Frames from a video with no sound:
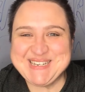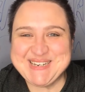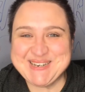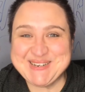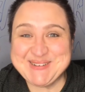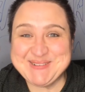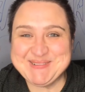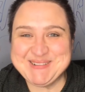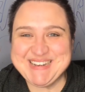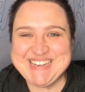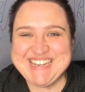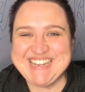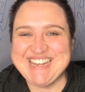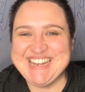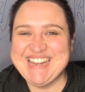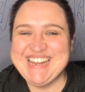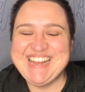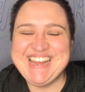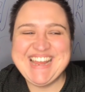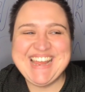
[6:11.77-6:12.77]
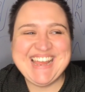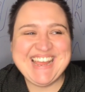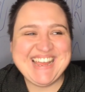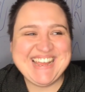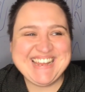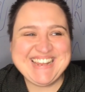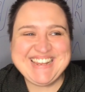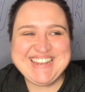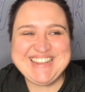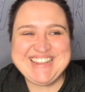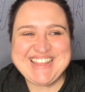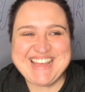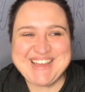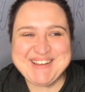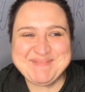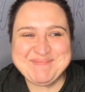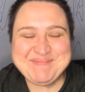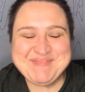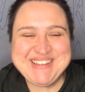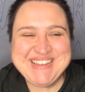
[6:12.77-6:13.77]
not written.
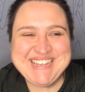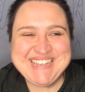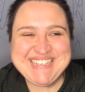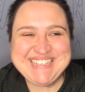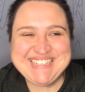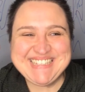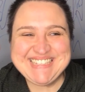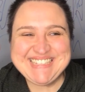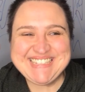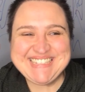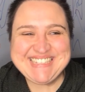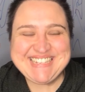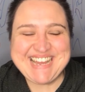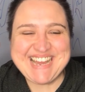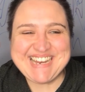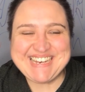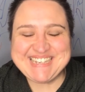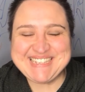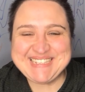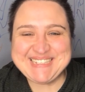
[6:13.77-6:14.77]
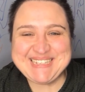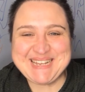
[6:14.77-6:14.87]
That means that